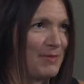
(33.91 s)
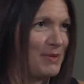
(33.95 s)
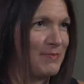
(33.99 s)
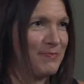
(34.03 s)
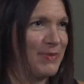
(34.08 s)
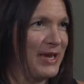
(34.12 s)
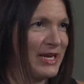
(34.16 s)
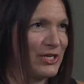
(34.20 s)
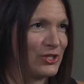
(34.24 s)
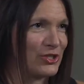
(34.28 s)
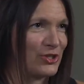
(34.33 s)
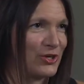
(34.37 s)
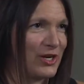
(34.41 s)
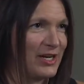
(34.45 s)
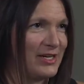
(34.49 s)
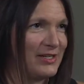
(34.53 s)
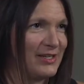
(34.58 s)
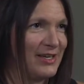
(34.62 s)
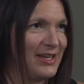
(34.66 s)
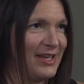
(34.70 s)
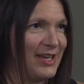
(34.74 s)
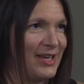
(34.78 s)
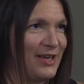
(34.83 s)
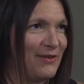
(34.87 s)
I mean, picture it.
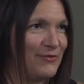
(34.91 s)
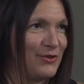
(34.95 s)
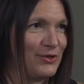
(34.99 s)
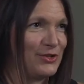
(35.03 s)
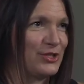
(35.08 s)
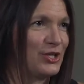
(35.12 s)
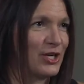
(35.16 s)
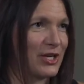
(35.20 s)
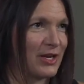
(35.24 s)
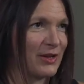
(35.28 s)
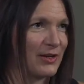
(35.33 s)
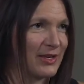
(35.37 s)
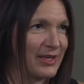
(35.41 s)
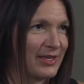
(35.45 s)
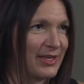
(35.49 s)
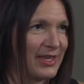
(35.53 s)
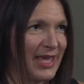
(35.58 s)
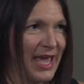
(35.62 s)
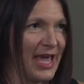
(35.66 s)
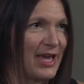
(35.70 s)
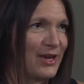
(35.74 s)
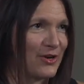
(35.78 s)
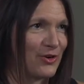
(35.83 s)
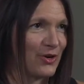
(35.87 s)
If you took a
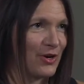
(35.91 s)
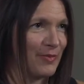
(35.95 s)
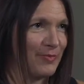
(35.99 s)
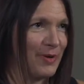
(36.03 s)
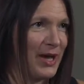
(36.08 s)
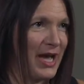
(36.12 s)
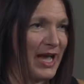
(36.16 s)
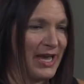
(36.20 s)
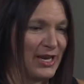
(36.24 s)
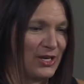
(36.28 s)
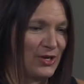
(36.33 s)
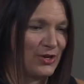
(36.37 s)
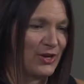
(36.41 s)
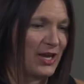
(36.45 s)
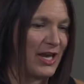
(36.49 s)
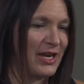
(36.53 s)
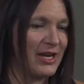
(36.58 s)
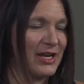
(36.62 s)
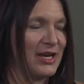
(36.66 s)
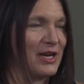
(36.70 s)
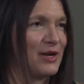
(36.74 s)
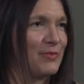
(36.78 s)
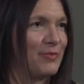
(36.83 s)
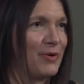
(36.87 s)
cake or a pie and you cut
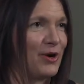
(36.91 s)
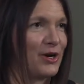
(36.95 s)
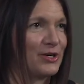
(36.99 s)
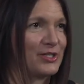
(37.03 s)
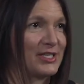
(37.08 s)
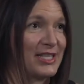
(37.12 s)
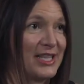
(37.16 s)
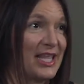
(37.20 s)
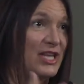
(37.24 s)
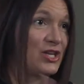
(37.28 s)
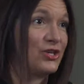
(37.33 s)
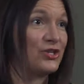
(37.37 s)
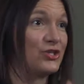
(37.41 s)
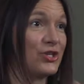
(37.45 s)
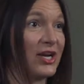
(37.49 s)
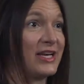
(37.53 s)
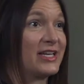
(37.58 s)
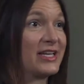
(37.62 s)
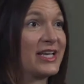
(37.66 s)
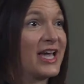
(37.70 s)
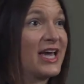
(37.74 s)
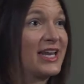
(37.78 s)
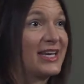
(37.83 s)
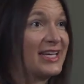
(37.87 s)
it into parts and then you tried
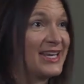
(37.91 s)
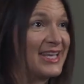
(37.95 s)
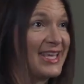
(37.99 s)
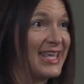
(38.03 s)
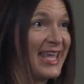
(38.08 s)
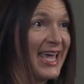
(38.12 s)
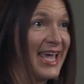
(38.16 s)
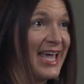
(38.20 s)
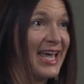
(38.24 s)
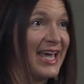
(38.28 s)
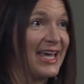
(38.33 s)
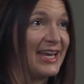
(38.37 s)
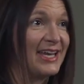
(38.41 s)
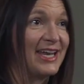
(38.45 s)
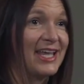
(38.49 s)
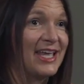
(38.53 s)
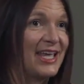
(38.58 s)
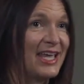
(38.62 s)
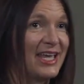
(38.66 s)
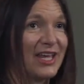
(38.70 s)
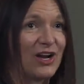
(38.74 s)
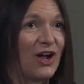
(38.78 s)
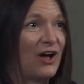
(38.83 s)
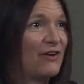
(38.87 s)
to cut it again,
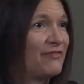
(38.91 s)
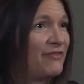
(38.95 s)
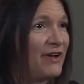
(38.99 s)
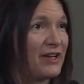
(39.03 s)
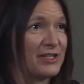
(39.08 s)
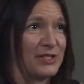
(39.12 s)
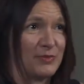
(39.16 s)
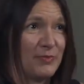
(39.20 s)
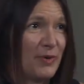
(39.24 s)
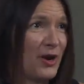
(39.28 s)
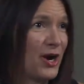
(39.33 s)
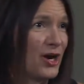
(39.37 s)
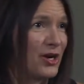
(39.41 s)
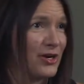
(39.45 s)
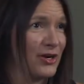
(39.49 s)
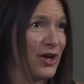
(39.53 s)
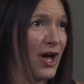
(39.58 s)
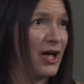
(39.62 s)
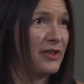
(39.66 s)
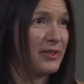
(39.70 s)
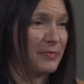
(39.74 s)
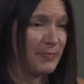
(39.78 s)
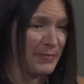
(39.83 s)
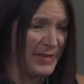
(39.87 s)
it all falls apart.
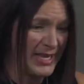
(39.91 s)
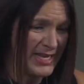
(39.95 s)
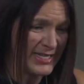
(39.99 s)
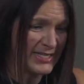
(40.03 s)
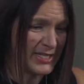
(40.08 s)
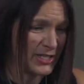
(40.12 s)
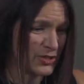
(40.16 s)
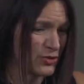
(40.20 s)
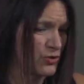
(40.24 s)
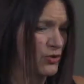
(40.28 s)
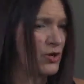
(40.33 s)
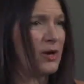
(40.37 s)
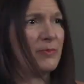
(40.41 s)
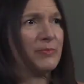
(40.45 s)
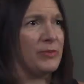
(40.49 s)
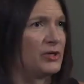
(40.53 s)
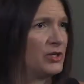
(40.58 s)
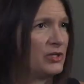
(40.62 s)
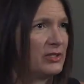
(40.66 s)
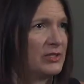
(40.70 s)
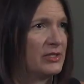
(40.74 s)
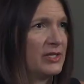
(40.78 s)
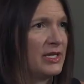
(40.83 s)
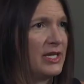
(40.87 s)
All the pieces
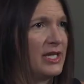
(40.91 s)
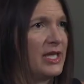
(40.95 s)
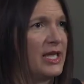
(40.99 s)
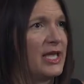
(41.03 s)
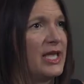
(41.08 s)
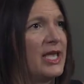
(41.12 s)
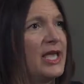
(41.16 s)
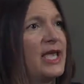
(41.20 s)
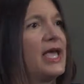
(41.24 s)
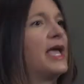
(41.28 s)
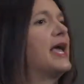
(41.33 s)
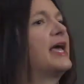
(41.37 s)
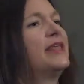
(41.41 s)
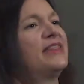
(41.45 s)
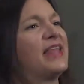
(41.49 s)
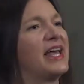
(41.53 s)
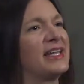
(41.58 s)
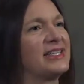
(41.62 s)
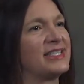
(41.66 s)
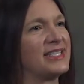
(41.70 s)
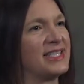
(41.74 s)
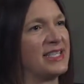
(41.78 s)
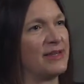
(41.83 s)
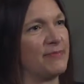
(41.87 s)
crumble. And
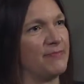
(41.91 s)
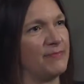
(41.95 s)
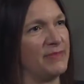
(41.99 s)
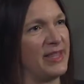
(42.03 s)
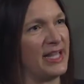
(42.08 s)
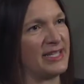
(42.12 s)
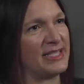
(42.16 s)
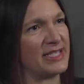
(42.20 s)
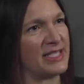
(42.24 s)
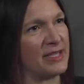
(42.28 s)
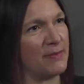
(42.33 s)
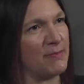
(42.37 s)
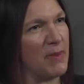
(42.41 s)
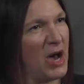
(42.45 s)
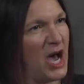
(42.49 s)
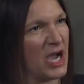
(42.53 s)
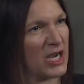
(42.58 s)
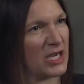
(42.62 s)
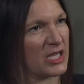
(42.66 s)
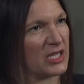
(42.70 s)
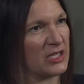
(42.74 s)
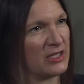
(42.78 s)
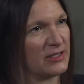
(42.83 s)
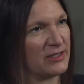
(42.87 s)
that's the that's the
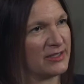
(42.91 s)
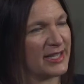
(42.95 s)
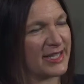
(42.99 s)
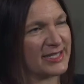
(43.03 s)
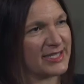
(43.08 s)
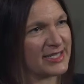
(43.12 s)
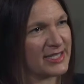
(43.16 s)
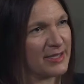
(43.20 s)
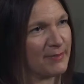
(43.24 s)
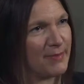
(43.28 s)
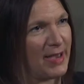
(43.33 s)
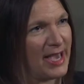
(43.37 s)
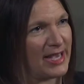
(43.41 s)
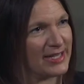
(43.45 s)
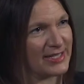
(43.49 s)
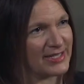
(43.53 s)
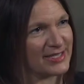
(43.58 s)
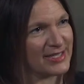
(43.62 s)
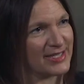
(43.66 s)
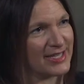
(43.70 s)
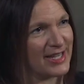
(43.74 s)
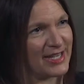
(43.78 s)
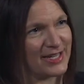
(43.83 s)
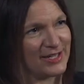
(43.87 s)
muck. That's the
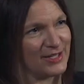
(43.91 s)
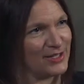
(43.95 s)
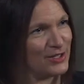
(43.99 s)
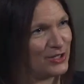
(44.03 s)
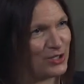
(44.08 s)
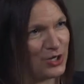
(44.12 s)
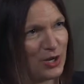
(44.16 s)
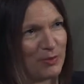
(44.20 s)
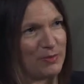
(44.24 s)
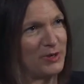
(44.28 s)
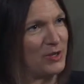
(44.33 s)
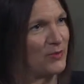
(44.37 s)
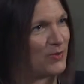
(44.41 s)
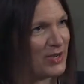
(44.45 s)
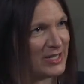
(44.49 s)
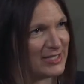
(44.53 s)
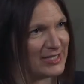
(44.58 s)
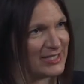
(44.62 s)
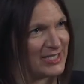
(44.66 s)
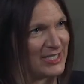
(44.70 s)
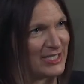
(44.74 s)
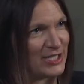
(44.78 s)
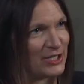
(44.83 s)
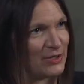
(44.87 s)
mess that nobody
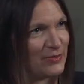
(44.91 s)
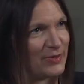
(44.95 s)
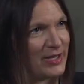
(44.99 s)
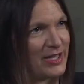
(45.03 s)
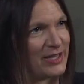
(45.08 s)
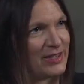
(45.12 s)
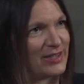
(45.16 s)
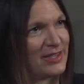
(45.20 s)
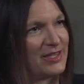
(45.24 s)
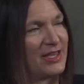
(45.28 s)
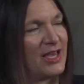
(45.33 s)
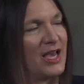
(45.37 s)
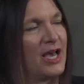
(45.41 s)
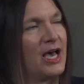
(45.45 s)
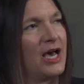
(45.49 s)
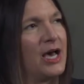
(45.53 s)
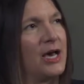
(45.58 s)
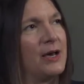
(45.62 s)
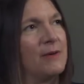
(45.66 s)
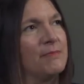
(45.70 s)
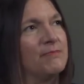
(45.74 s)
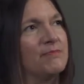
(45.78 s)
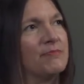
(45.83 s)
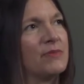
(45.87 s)
wants to deal with.
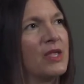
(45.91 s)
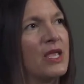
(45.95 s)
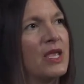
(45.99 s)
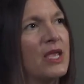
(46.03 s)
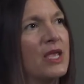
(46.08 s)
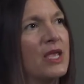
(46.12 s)
Um,